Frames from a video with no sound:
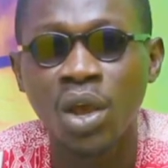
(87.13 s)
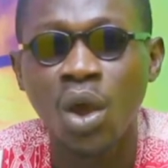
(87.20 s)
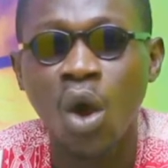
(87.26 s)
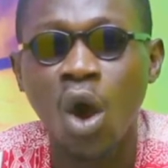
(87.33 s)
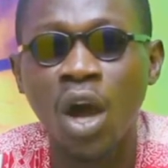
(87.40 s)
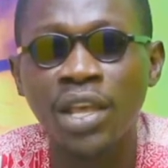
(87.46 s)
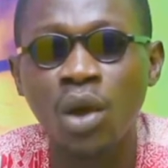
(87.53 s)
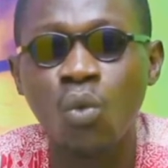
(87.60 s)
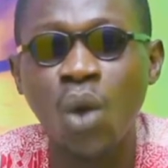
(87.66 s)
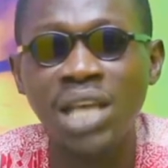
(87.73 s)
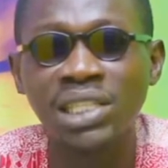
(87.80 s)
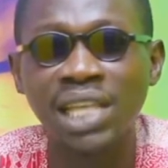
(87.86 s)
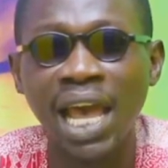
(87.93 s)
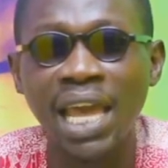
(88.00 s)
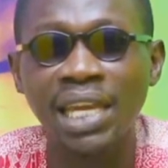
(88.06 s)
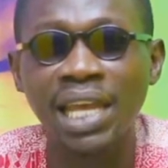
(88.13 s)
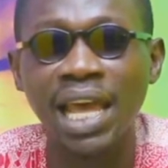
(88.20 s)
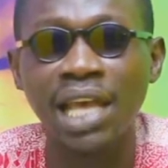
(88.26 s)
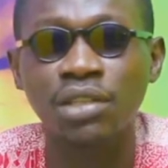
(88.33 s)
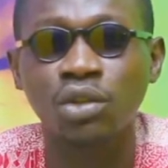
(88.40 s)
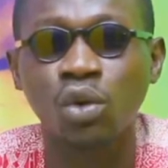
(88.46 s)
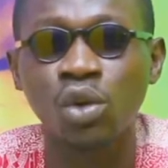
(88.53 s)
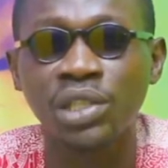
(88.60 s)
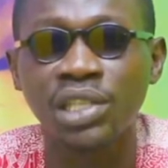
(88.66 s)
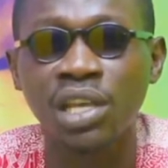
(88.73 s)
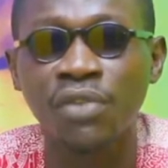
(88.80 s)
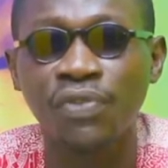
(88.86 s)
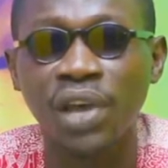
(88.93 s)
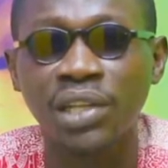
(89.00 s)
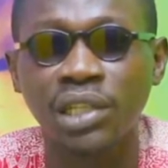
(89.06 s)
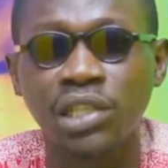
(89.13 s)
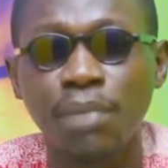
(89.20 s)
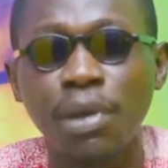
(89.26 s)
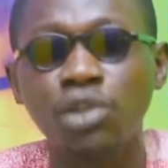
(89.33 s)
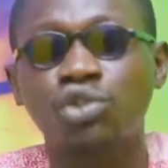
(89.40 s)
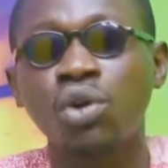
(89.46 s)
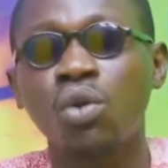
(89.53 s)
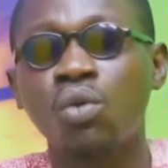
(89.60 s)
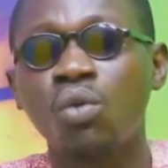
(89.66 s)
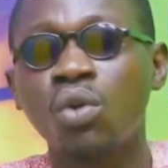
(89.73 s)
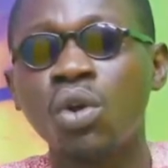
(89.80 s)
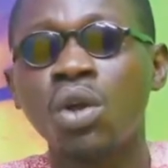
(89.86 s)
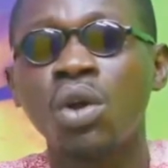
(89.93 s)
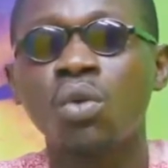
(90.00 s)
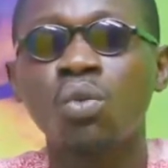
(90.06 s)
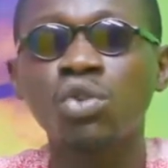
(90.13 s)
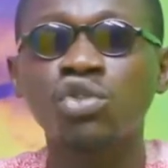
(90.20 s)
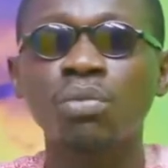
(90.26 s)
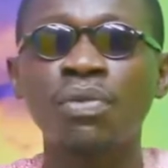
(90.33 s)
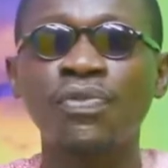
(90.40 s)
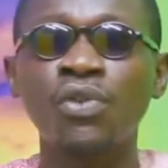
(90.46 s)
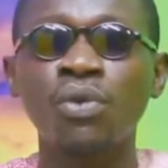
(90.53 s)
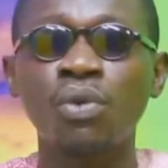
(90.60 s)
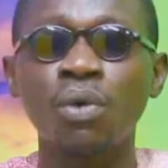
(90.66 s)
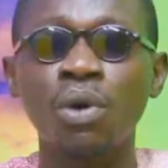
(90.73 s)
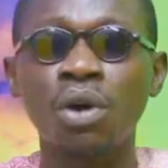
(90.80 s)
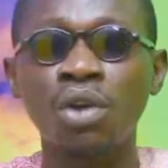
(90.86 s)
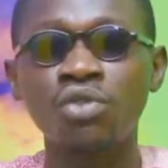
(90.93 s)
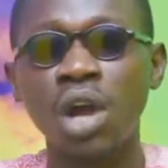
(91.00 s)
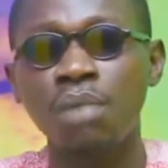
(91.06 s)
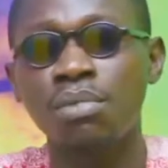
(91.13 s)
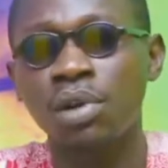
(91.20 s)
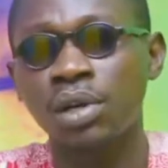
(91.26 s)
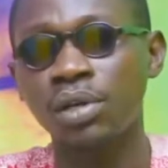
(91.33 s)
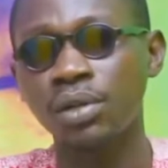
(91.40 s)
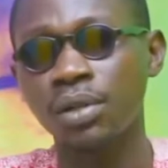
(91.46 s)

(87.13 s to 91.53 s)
on your Westside Exclusive Entertainment Show. What's on for? Honorable